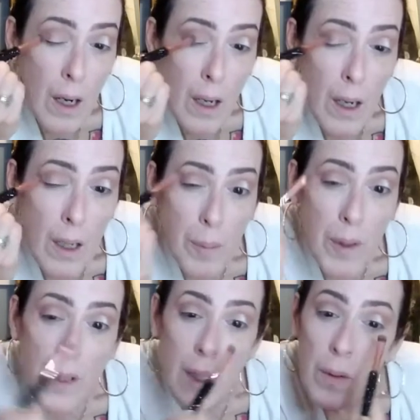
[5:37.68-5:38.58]
kind of
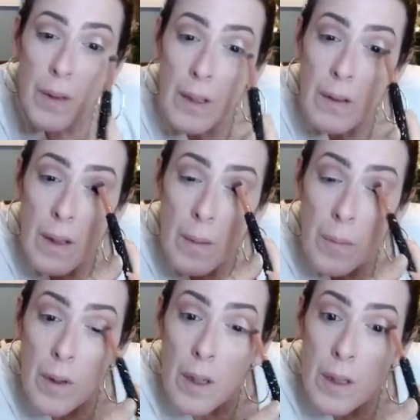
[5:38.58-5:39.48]
blend that with that same
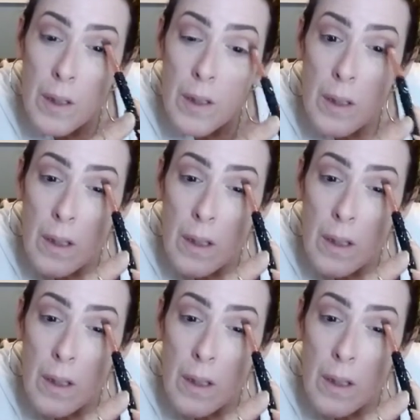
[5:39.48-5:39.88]
brush.